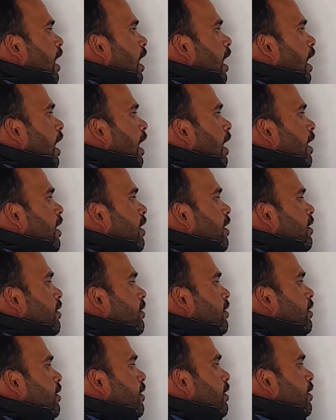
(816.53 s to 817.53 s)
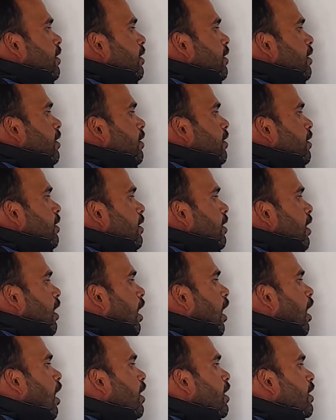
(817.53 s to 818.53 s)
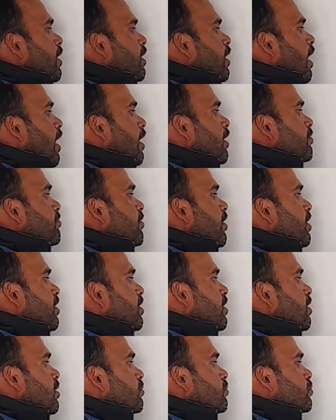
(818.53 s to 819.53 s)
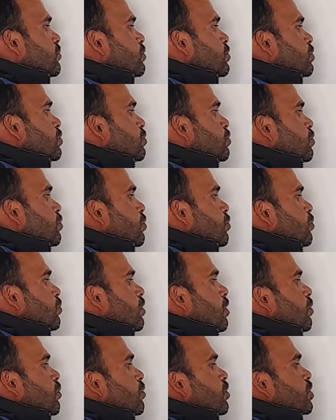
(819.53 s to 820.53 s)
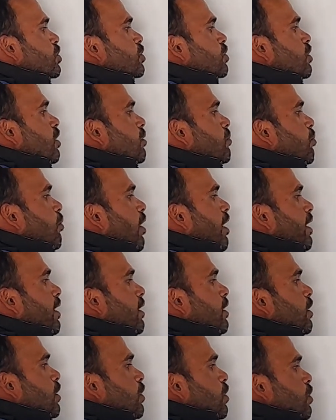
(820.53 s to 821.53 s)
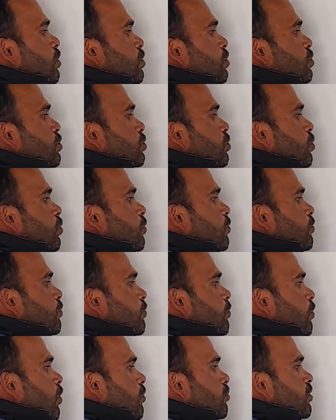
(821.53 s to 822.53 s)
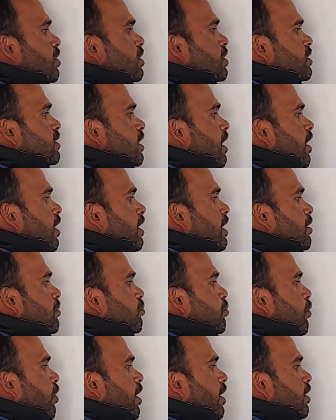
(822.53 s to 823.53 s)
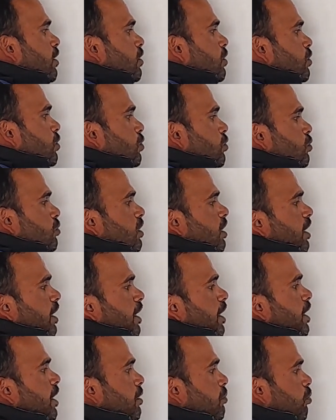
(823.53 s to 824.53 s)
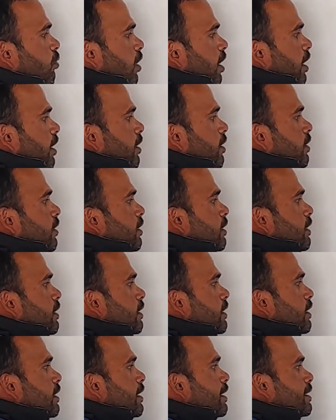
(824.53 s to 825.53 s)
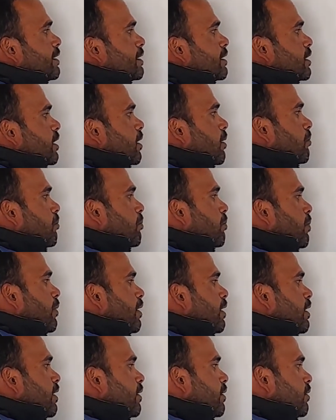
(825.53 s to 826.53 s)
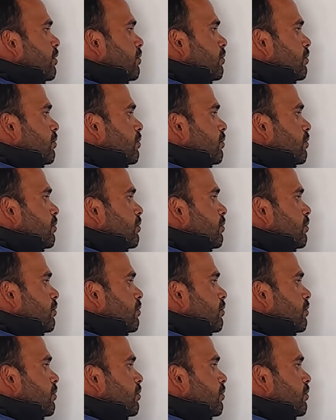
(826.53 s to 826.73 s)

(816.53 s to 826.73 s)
and again if I come to the original point, so from this starting point to the end point, this complete